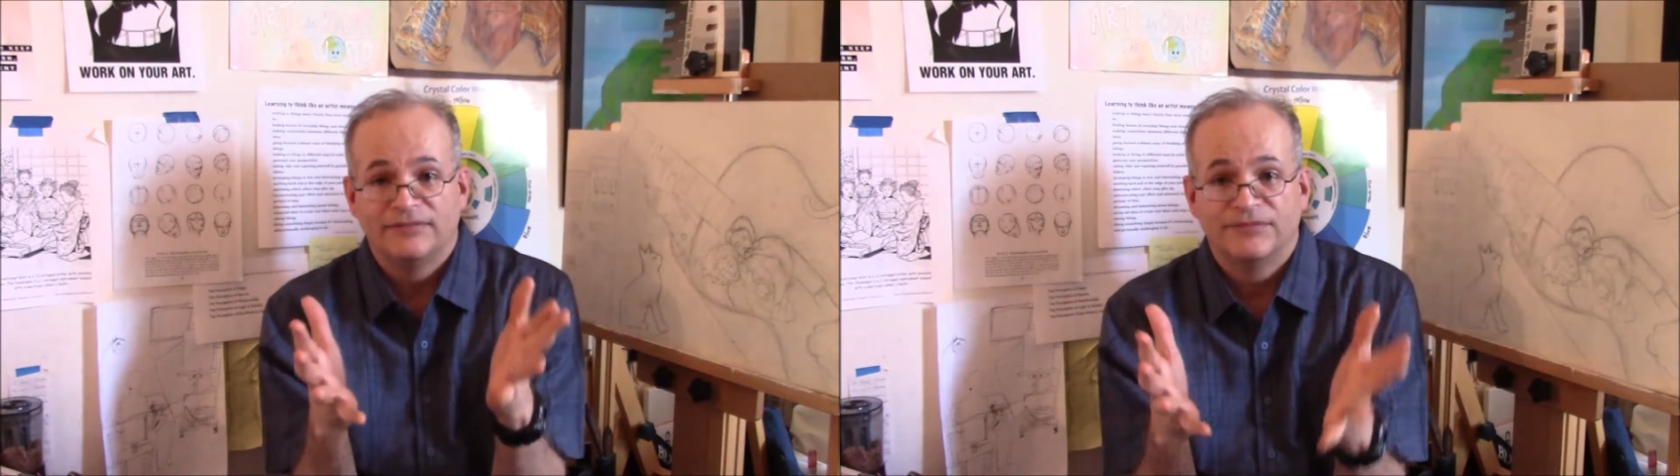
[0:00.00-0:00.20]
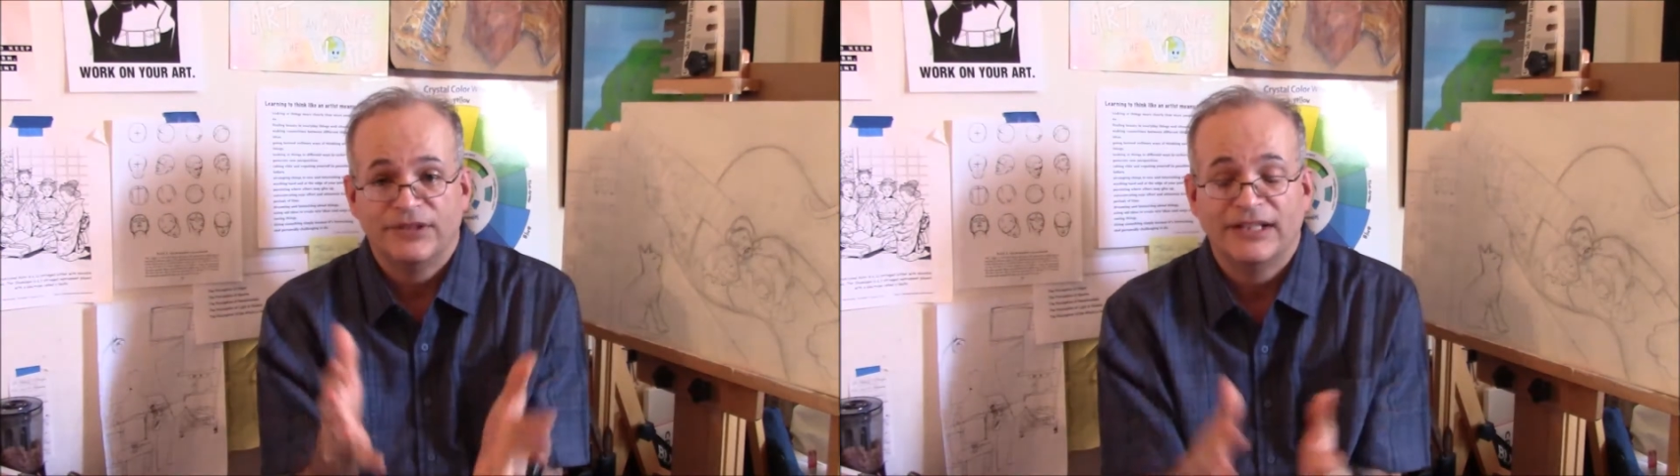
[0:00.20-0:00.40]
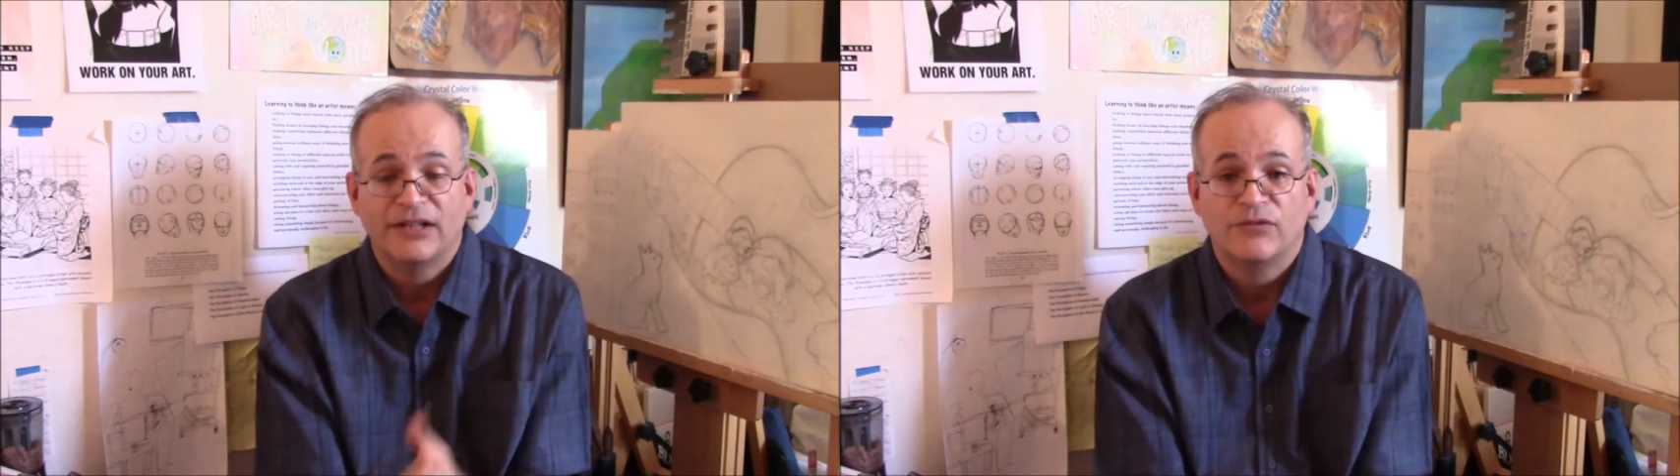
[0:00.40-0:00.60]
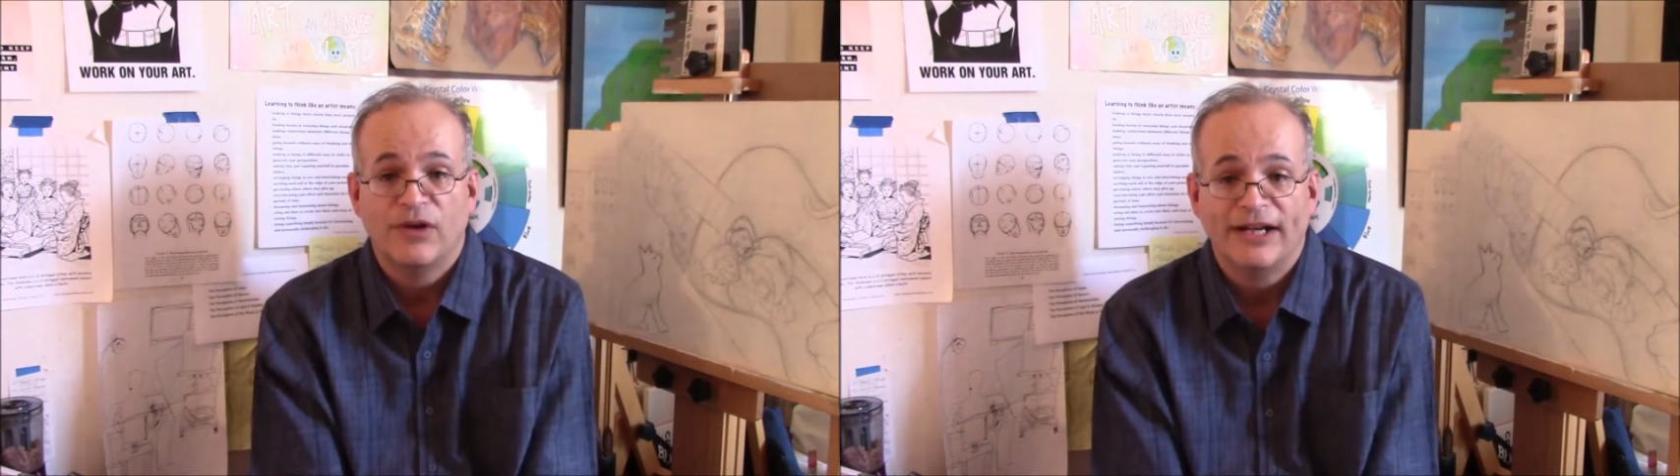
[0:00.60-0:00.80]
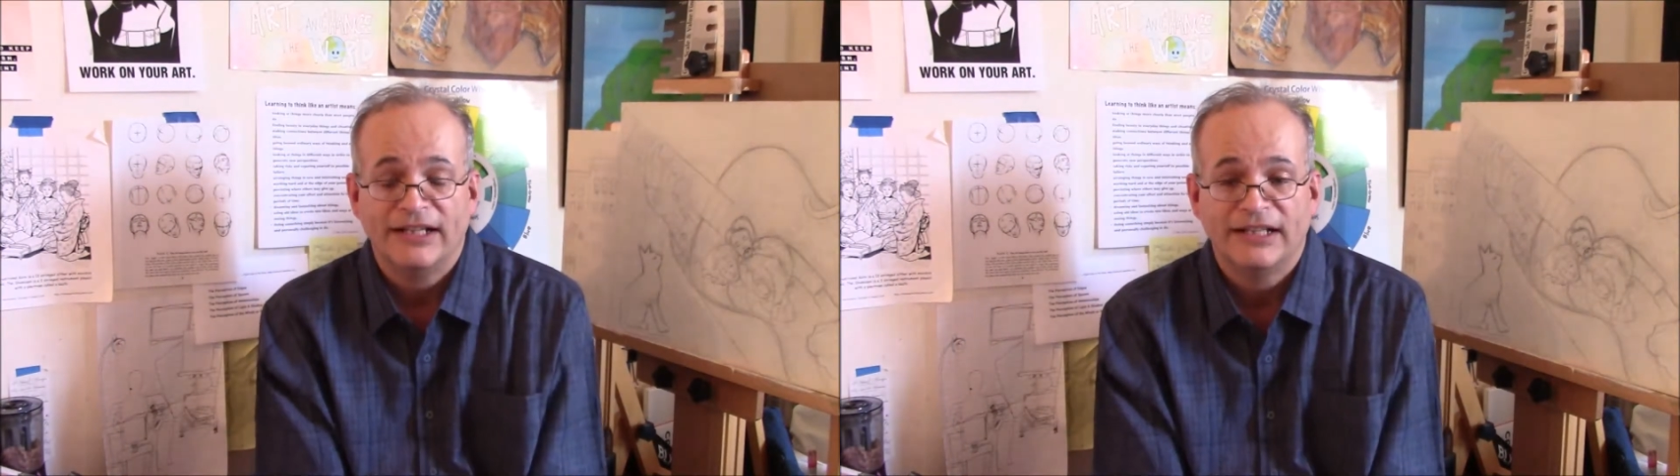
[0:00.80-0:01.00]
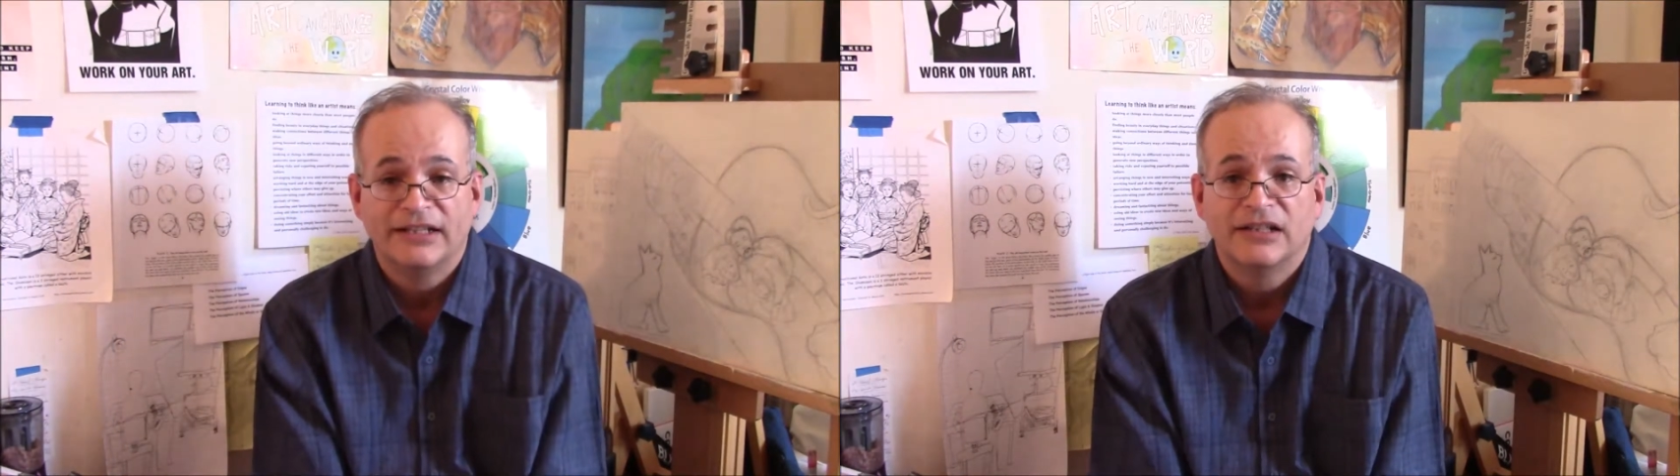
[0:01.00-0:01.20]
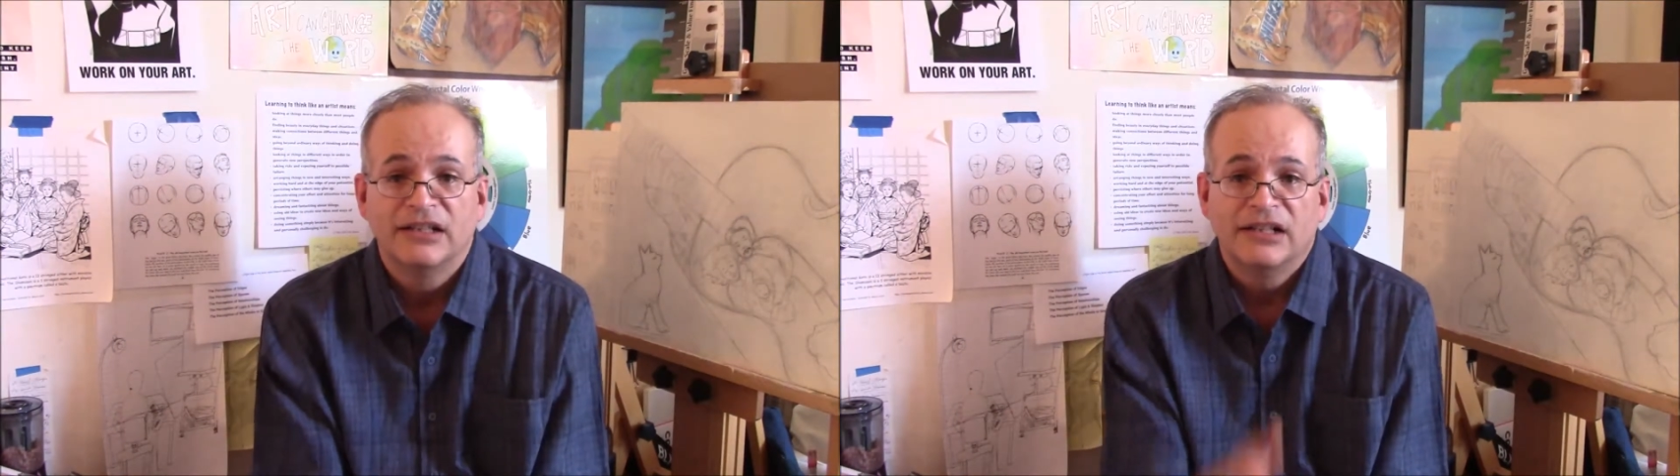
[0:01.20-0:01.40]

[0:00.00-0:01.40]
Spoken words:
reading and writing,